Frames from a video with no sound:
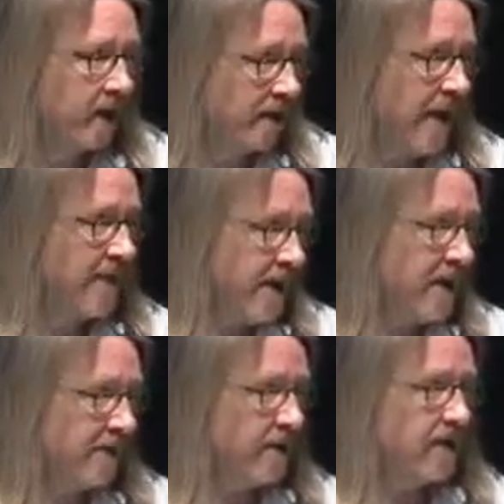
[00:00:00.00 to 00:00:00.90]
So
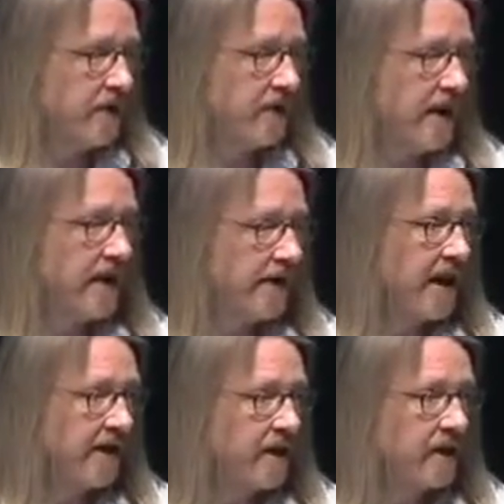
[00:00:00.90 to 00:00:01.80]
maybe it was just not
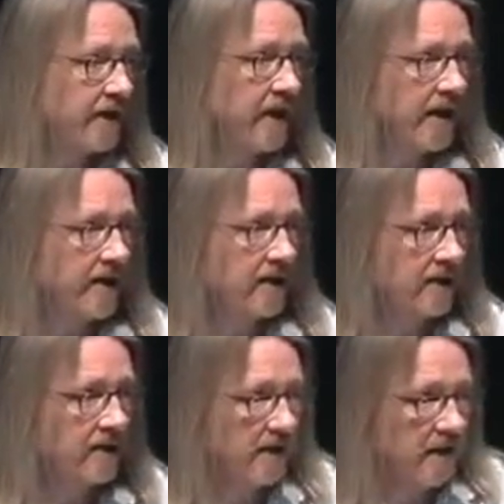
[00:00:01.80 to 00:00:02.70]
diagnosed then.
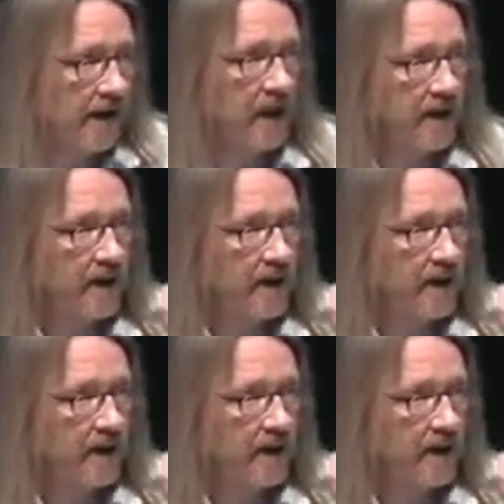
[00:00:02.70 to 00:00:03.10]
Yeah.